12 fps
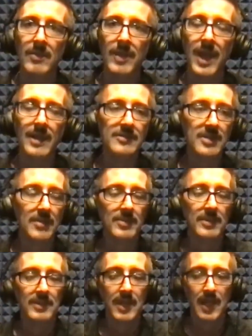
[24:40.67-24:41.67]
that is
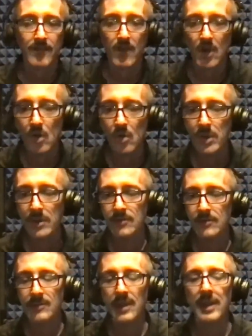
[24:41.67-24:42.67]
something that I
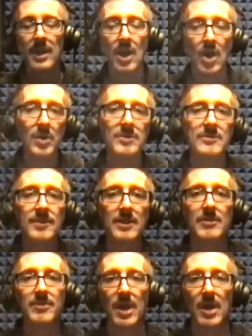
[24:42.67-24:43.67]
always
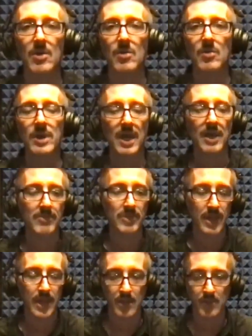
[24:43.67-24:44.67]
think about when I'm
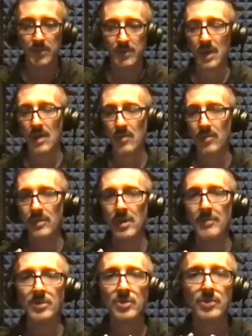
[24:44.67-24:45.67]
playing, whether
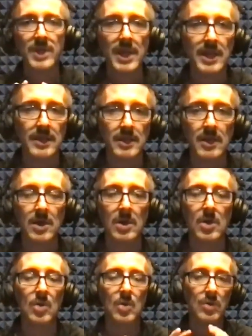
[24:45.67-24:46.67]
I'm creating
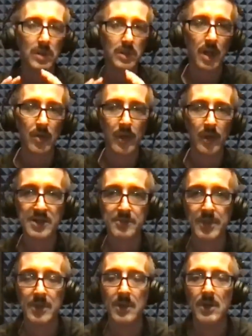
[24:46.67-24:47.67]
a horn
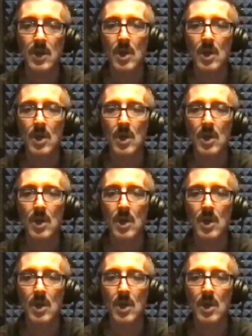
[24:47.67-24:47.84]
arrangement,